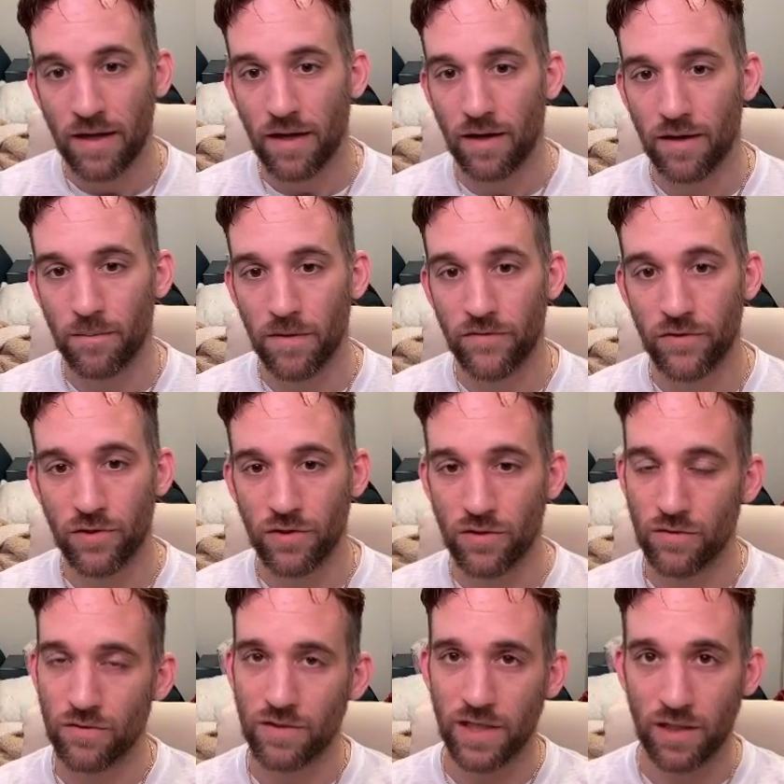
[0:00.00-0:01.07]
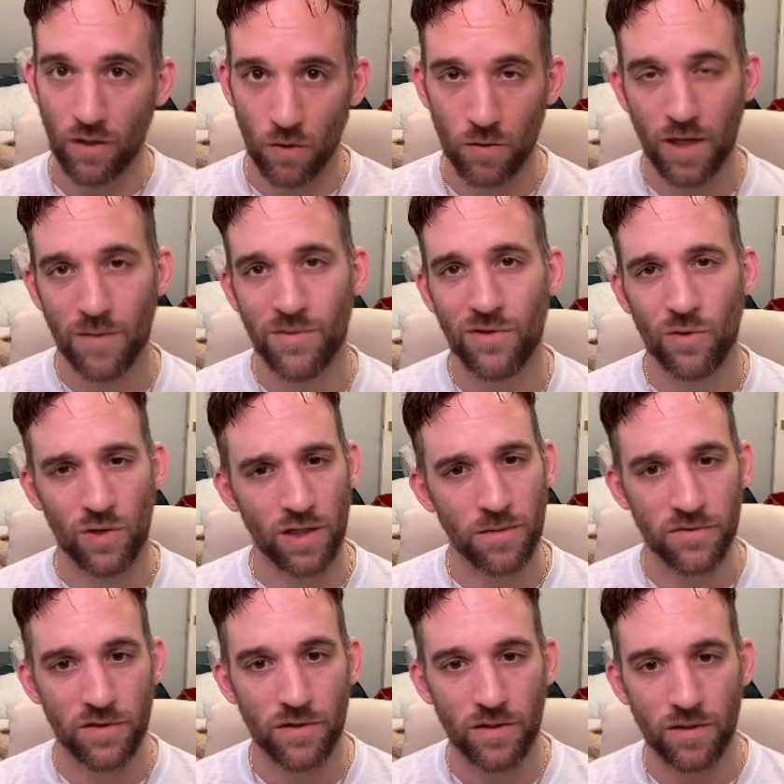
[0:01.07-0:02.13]
If you're going to use like Ollama or LM
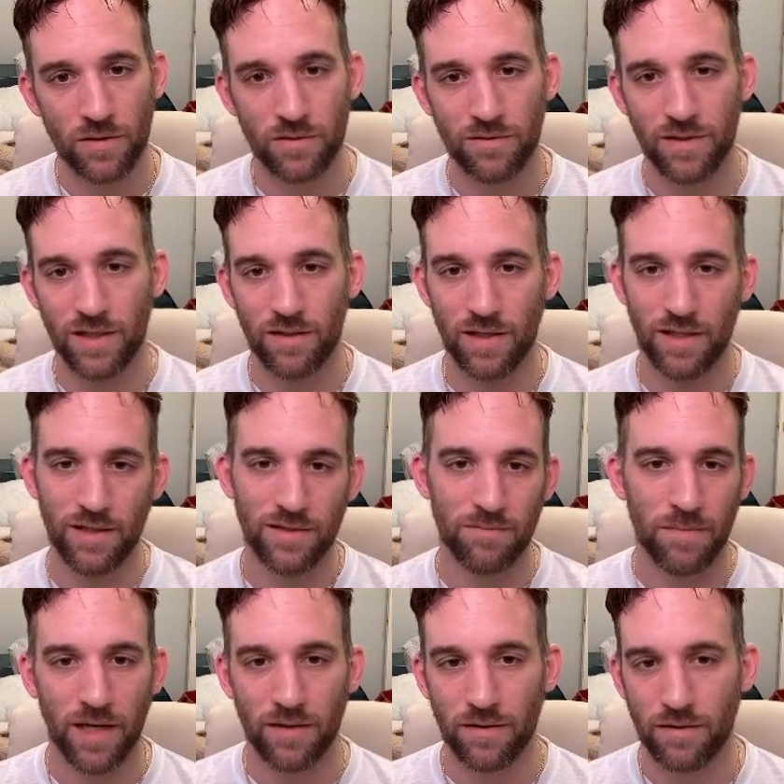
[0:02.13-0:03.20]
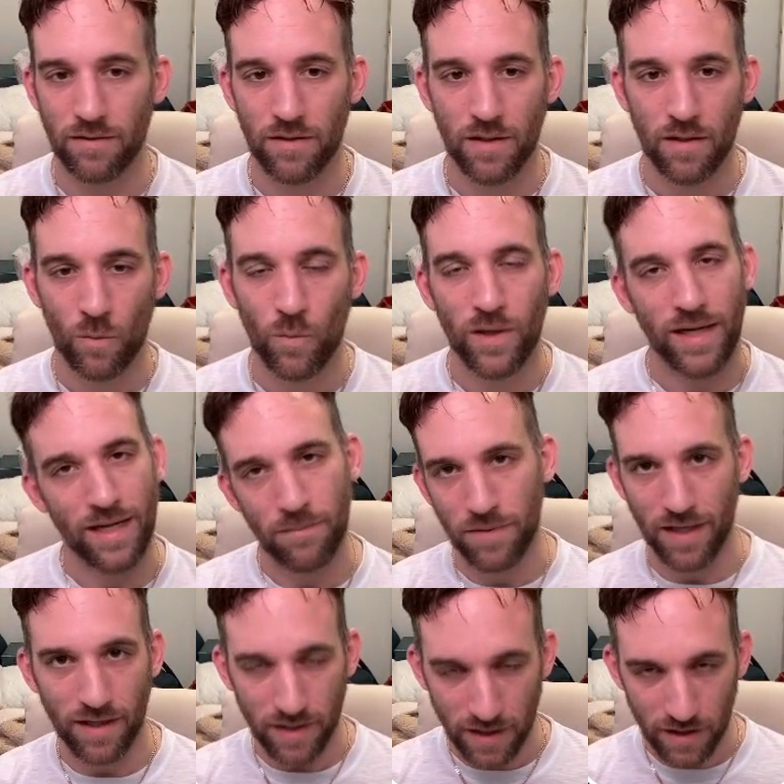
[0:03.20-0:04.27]
Studio, then it doesn't matter what
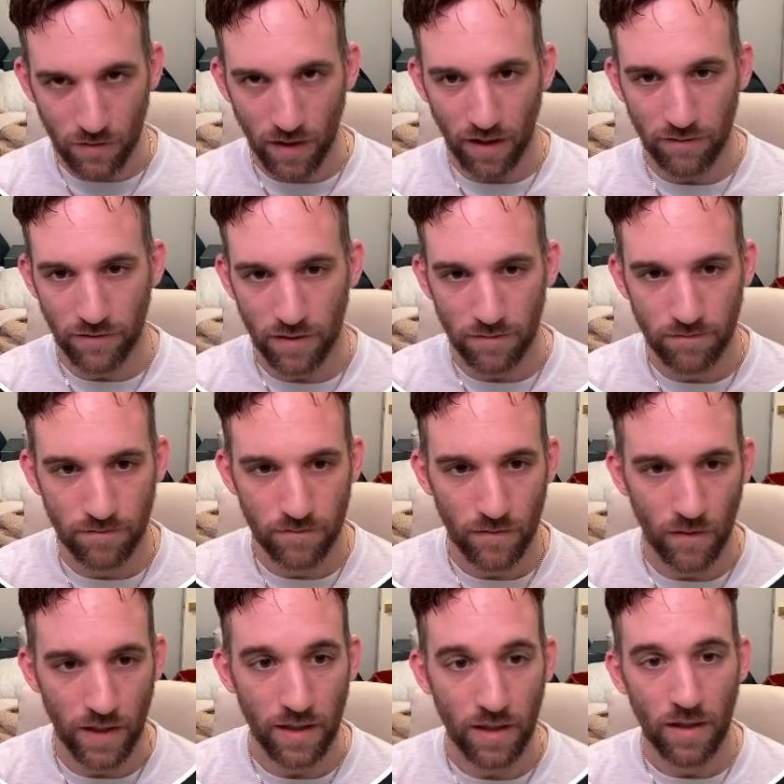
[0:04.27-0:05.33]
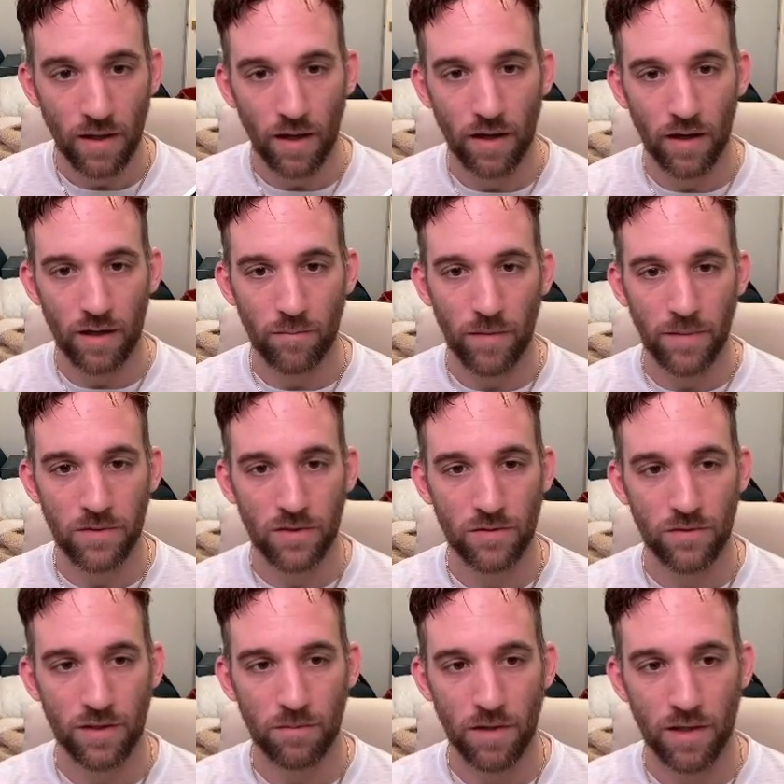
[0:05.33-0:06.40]
API key you have here. Right. I'm
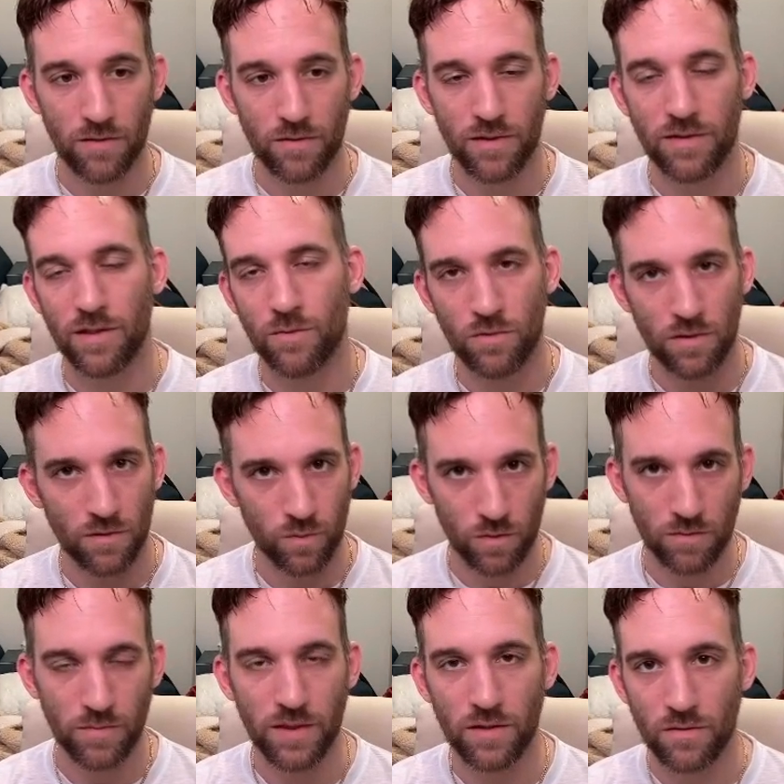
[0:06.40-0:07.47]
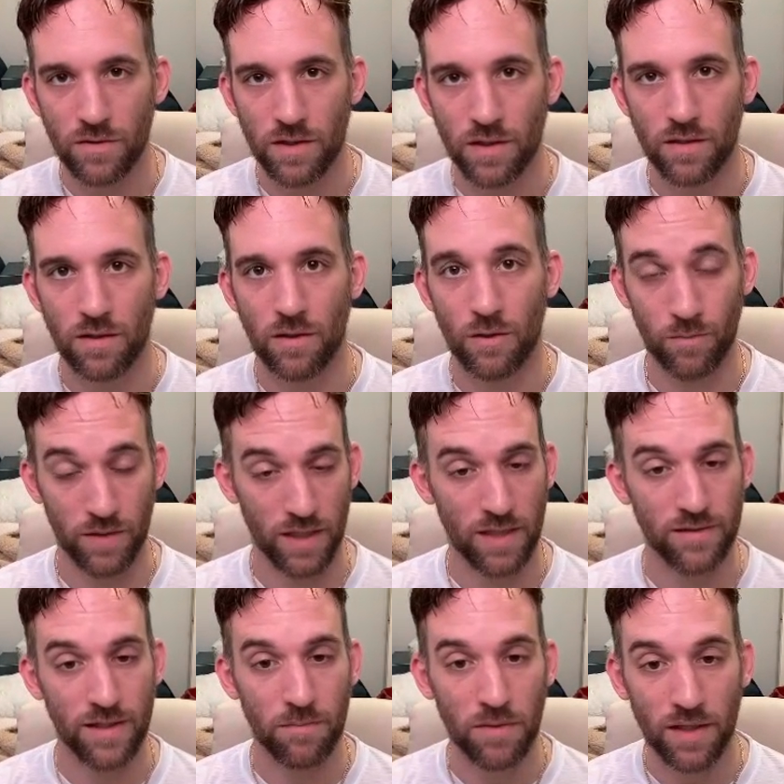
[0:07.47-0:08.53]
choosing the model because I will be using
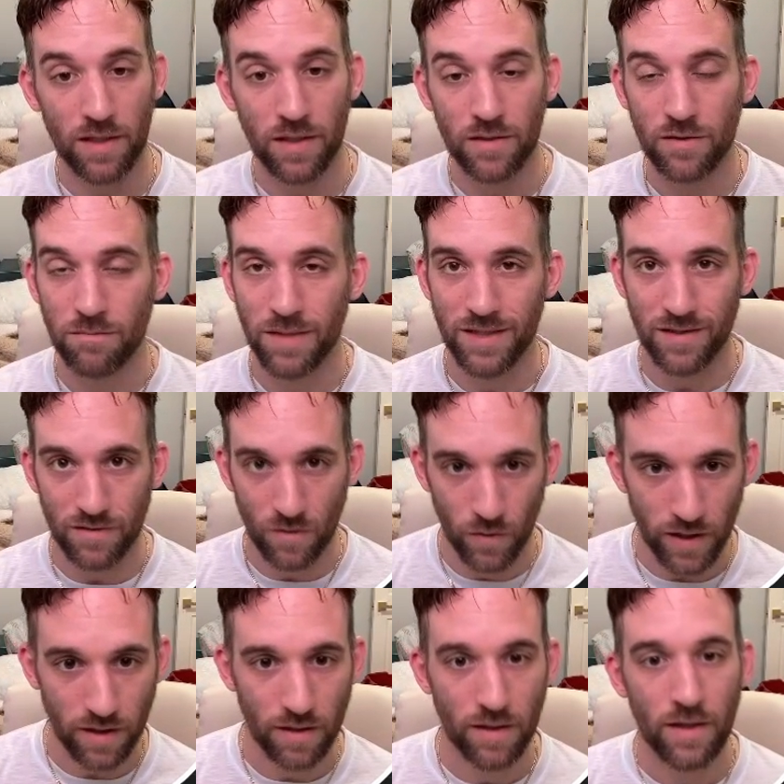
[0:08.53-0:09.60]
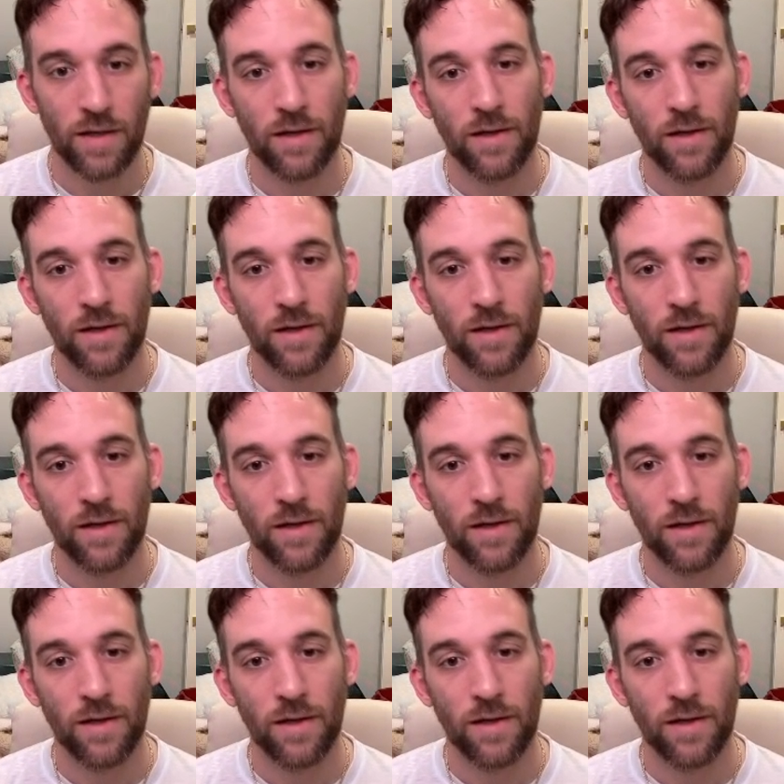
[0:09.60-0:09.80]
OpenAI's API to make this quick.